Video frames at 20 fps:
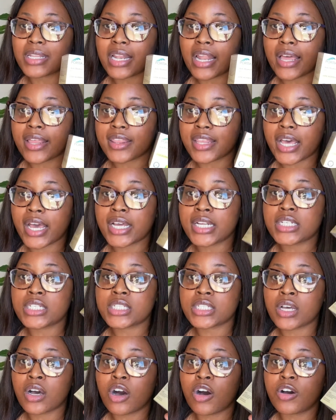like
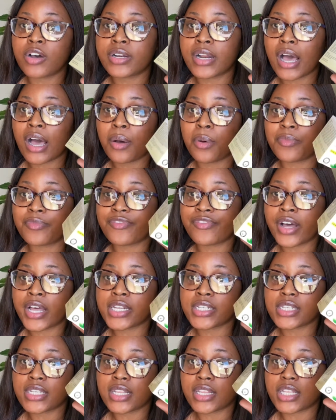that on how I'm
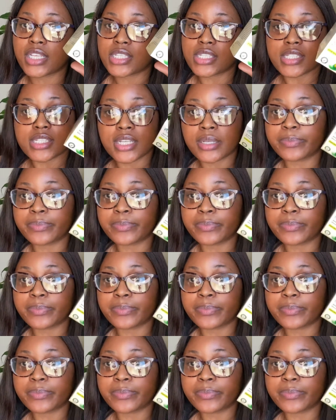finding this.